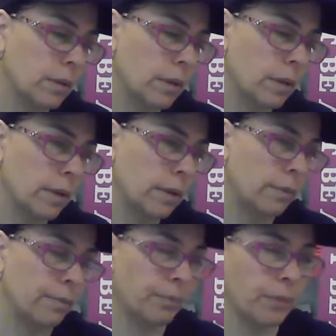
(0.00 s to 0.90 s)

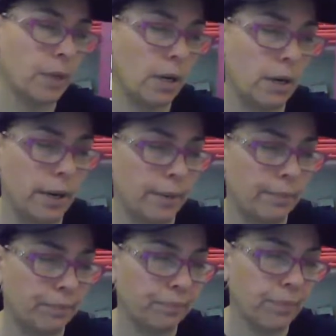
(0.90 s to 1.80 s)
Okay. All right.
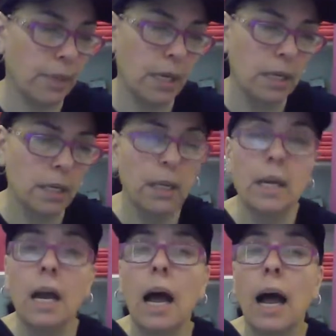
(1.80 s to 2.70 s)

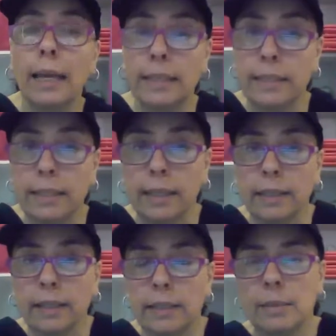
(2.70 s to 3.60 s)

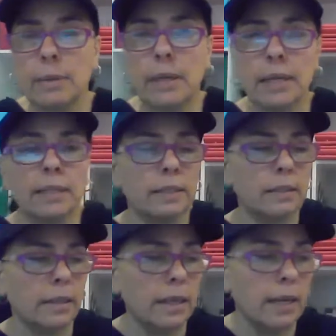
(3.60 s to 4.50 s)
Honesty. See,
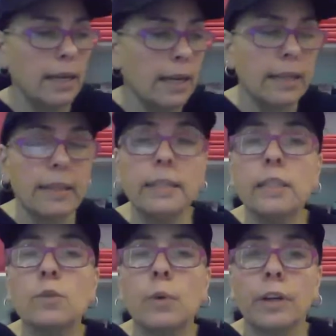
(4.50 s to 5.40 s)
because this
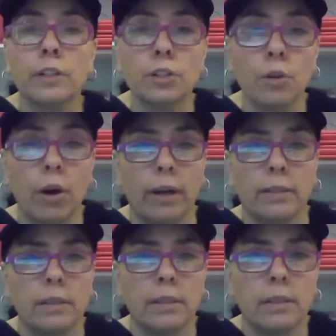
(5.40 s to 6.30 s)
is where it
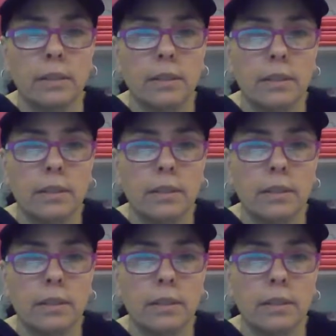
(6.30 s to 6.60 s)
starts.